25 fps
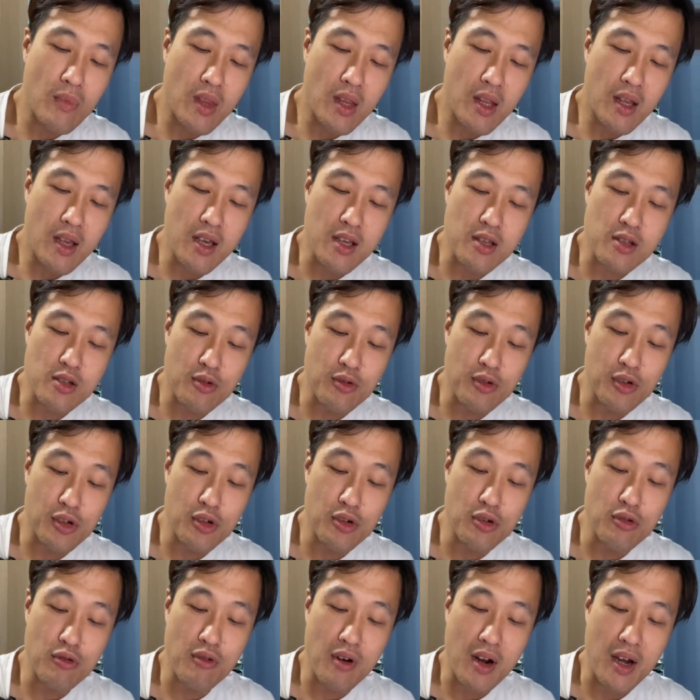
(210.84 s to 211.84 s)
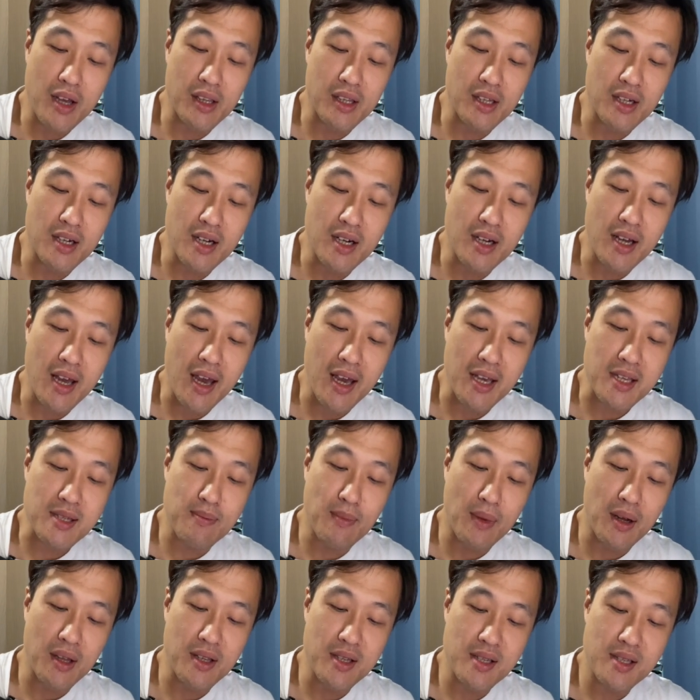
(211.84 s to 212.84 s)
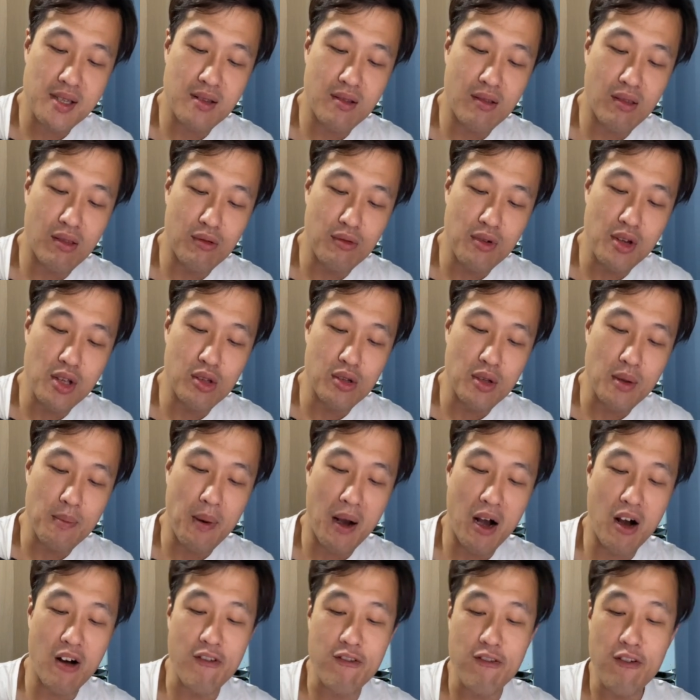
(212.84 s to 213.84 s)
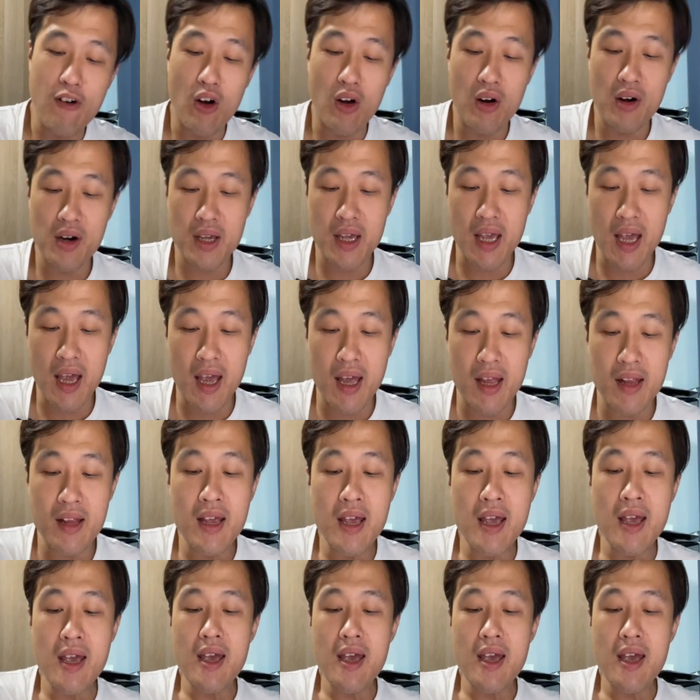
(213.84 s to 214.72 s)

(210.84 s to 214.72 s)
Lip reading: Okay, so we're going to write the x minus 3 to the power of 4 again,